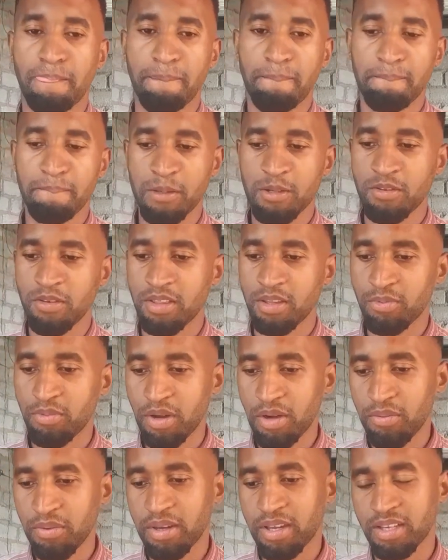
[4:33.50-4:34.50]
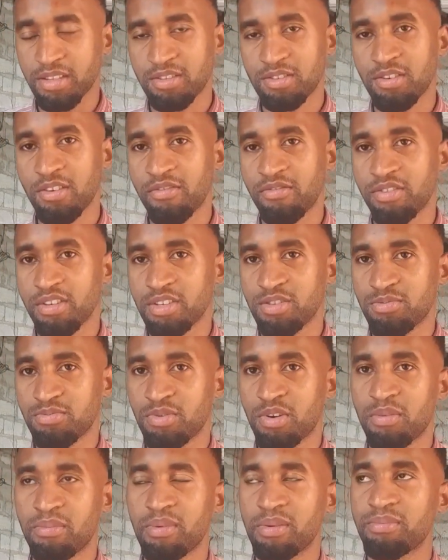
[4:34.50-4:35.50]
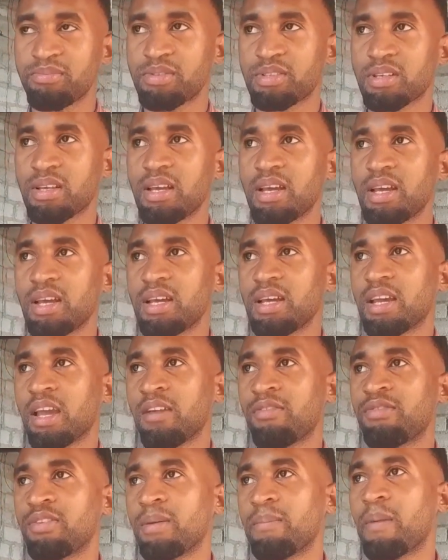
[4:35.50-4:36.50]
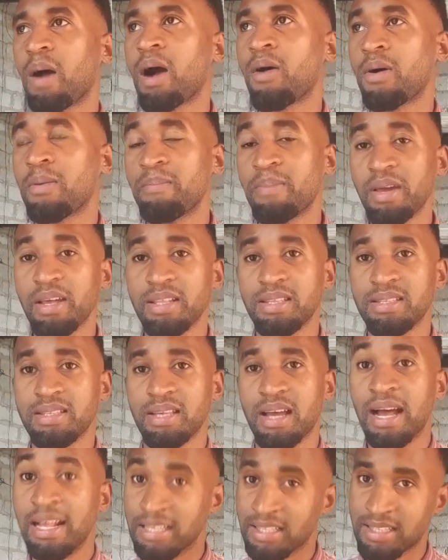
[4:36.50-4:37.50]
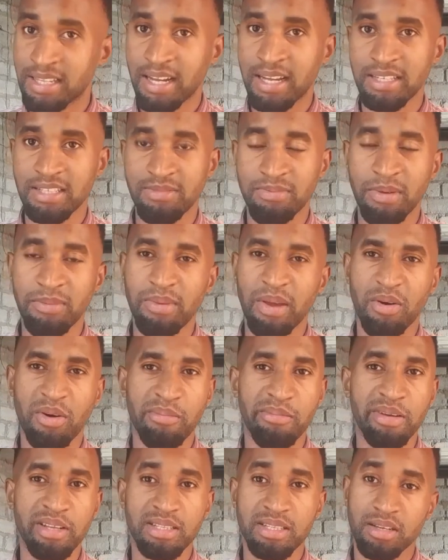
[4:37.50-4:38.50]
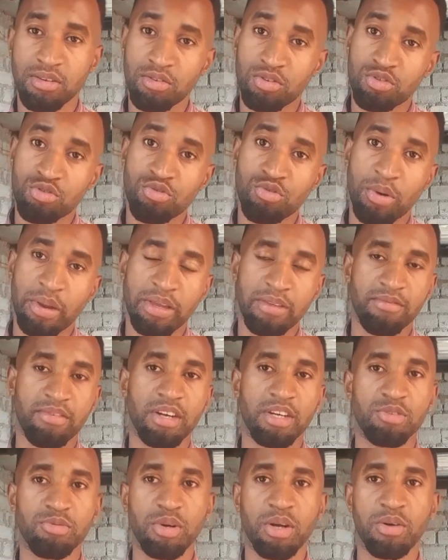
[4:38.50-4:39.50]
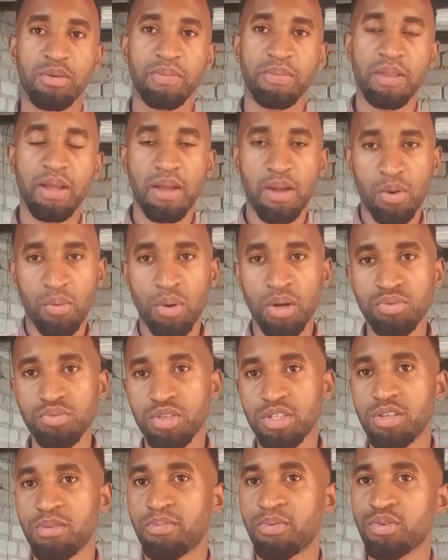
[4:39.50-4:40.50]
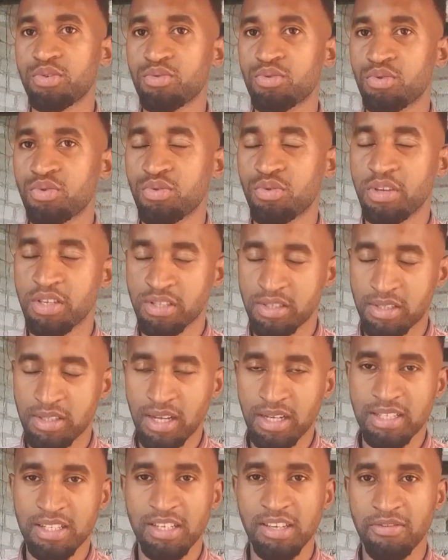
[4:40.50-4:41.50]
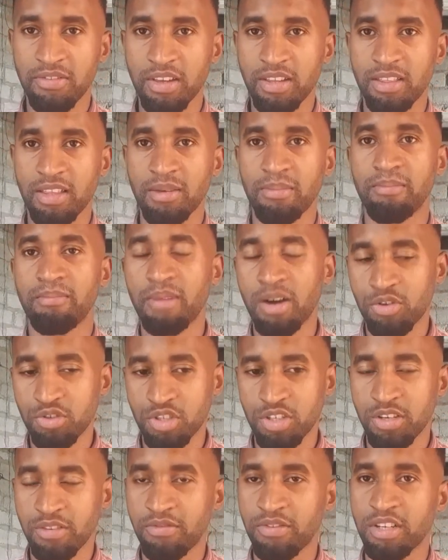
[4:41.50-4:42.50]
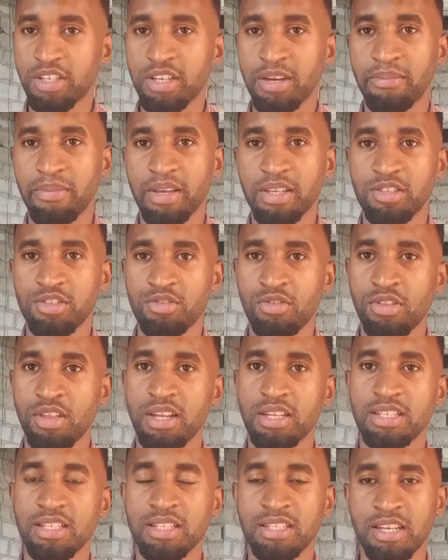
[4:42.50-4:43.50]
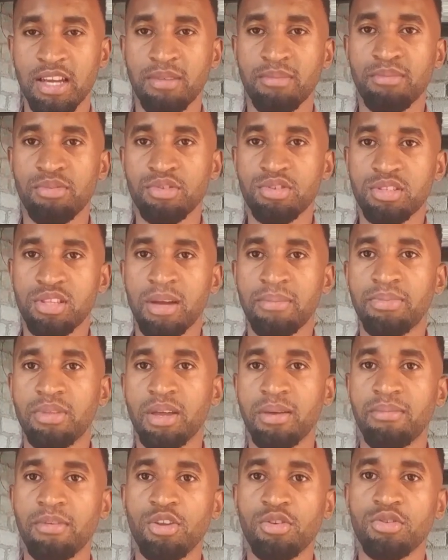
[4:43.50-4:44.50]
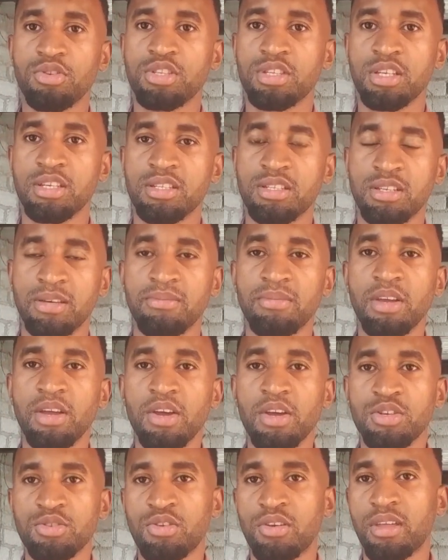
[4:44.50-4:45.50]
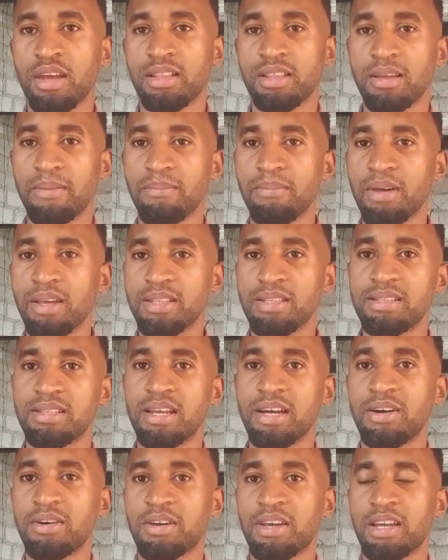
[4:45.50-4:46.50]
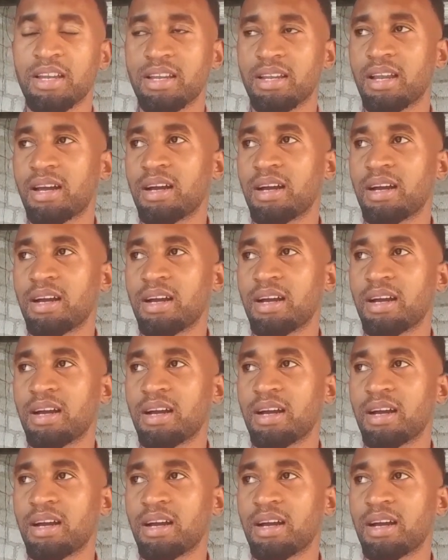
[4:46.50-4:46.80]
So the way we can solve these problems, if our beds are stunt, maybe our beds are not growing very well, what we're supposed to do is start giving them multivitamins, so that it can boost up the immune system, so that the beds now can